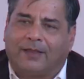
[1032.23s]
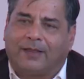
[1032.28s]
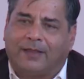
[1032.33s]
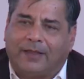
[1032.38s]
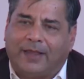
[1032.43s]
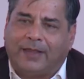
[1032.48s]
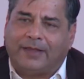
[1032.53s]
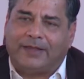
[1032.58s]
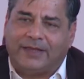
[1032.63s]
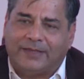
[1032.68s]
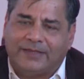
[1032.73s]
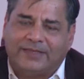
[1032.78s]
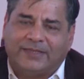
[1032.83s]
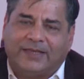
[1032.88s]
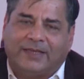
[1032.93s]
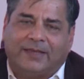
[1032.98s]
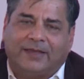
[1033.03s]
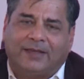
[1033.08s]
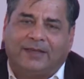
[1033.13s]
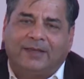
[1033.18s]
and
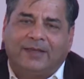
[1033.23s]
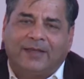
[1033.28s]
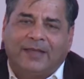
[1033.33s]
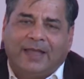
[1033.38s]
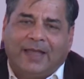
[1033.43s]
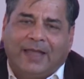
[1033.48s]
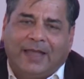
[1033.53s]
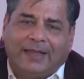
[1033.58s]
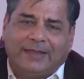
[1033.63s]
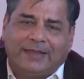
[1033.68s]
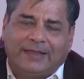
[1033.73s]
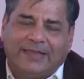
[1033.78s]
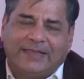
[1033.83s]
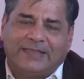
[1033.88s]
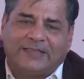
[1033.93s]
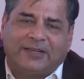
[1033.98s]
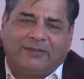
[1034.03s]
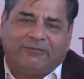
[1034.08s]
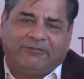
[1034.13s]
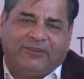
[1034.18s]
India, and
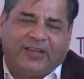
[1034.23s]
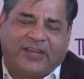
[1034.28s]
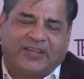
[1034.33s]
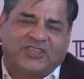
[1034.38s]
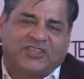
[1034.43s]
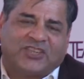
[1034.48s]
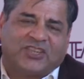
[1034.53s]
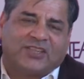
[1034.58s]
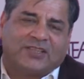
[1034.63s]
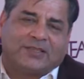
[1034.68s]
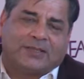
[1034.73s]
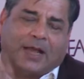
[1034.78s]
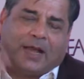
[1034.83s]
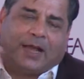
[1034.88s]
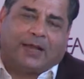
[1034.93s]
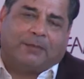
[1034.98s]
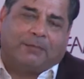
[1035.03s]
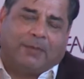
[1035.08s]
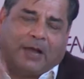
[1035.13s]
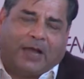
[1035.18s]
these reflections
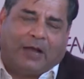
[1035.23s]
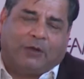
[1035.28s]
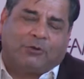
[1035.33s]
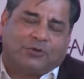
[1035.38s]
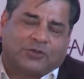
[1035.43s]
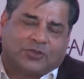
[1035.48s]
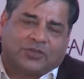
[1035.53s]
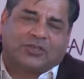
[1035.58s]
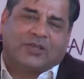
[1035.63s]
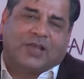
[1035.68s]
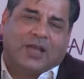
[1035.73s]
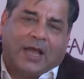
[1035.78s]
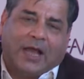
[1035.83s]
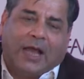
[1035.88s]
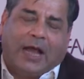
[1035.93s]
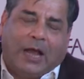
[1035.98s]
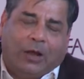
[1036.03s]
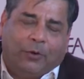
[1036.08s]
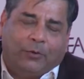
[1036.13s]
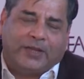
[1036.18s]
are about
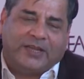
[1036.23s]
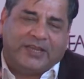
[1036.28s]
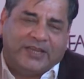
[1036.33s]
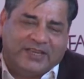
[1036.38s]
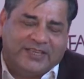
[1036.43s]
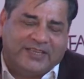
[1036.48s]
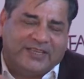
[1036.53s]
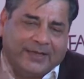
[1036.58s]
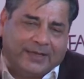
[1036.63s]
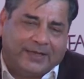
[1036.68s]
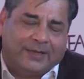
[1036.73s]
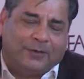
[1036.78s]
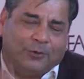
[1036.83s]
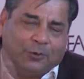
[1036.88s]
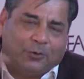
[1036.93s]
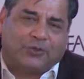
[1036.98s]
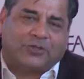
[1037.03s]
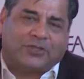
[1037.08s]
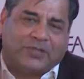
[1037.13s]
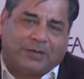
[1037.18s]
how an Indian
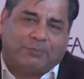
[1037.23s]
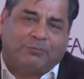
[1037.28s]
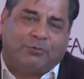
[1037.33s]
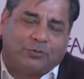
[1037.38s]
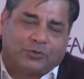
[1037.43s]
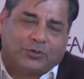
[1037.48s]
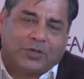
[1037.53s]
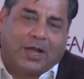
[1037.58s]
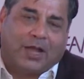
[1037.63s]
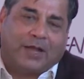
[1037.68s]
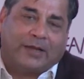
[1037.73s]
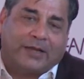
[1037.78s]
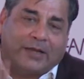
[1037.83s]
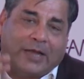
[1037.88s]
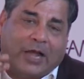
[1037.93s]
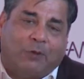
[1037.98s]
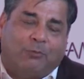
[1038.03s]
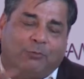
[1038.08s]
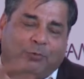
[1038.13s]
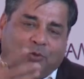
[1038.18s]
looks at Bhutan
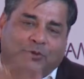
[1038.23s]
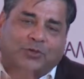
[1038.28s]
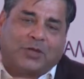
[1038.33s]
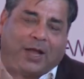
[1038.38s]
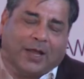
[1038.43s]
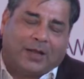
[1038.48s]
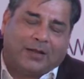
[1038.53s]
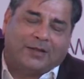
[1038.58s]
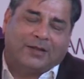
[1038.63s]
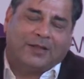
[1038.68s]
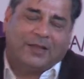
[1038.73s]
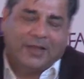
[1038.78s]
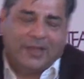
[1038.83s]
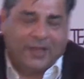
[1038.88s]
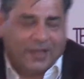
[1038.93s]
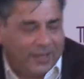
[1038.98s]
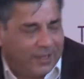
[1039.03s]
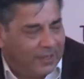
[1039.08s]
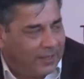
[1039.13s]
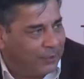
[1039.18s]
and how Bhutan
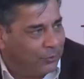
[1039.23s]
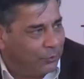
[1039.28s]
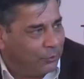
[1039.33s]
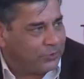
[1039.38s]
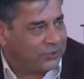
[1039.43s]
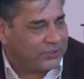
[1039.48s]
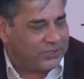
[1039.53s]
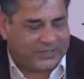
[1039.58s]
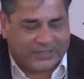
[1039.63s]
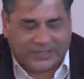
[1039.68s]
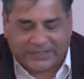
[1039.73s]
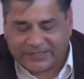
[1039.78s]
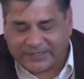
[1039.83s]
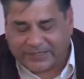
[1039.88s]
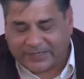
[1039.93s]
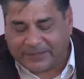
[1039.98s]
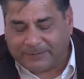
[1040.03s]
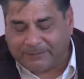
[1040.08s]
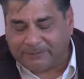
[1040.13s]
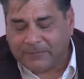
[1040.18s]
looks at
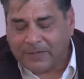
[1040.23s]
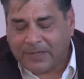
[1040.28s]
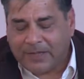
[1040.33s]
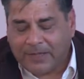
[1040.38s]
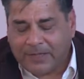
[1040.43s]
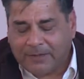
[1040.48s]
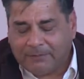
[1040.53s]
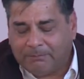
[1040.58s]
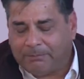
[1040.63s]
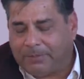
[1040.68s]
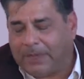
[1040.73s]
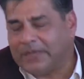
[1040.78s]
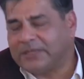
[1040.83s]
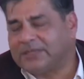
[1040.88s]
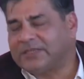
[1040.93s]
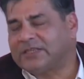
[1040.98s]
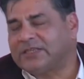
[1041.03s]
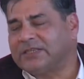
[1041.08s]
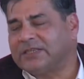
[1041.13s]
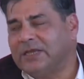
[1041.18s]
India.
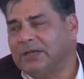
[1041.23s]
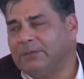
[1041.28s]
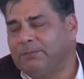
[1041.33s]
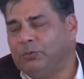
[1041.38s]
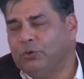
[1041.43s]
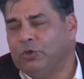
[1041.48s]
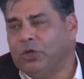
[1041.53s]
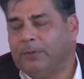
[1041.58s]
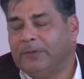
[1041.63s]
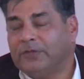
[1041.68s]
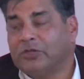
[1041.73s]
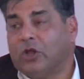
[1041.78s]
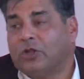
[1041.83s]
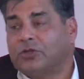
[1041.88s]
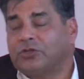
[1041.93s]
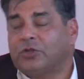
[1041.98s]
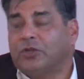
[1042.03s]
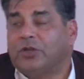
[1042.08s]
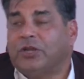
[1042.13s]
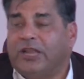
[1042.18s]
But Poonam has
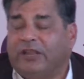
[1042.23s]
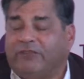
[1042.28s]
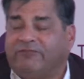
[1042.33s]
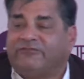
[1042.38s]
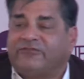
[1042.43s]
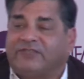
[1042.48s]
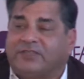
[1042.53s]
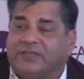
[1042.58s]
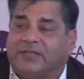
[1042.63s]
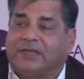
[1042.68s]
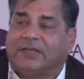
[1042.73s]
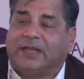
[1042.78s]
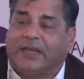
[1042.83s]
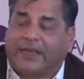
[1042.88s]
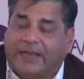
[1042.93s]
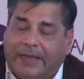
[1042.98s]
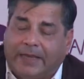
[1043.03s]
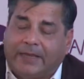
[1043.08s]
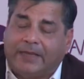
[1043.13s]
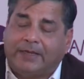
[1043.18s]
also lived,
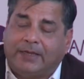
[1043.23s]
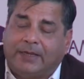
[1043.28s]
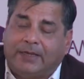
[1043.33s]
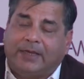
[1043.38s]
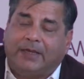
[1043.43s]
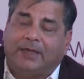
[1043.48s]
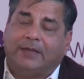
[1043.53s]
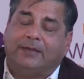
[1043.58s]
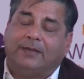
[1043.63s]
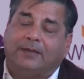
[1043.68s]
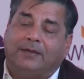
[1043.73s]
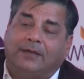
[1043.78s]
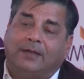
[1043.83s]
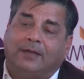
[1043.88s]
again, in